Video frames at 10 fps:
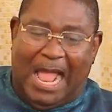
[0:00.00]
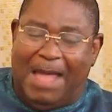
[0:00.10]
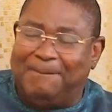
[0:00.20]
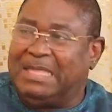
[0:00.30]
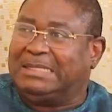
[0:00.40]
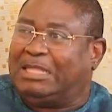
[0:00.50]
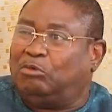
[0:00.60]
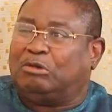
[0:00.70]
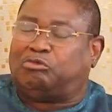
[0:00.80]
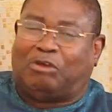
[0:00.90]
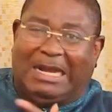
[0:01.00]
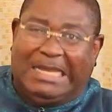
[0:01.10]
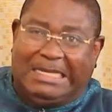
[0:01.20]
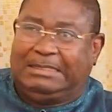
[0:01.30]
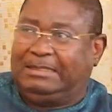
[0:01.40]
I mean, they were
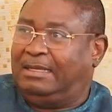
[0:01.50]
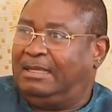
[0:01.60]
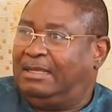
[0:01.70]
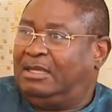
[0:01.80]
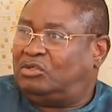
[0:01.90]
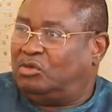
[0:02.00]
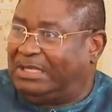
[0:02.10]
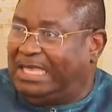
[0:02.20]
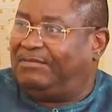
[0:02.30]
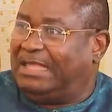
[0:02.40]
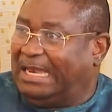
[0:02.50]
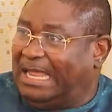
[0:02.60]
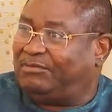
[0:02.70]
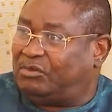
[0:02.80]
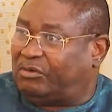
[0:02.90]
running to give their
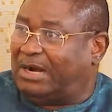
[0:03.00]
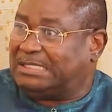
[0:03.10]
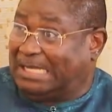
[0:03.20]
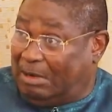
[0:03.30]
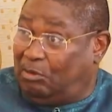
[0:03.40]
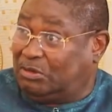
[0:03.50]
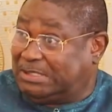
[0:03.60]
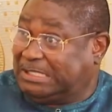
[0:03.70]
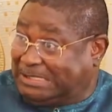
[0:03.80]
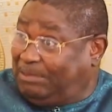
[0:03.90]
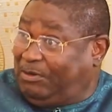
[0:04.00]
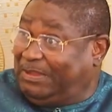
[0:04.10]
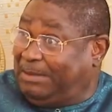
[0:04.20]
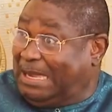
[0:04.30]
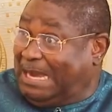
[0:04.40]
life to Christ. And I want to say some
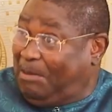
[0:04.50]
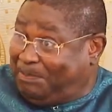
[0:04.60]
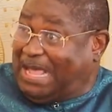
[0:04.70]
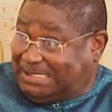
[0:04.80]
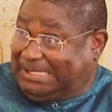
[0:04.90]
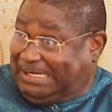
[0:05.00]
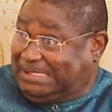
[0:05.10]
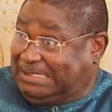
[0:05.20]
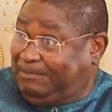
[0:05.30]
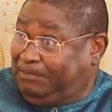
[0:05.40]
of them are now pastors.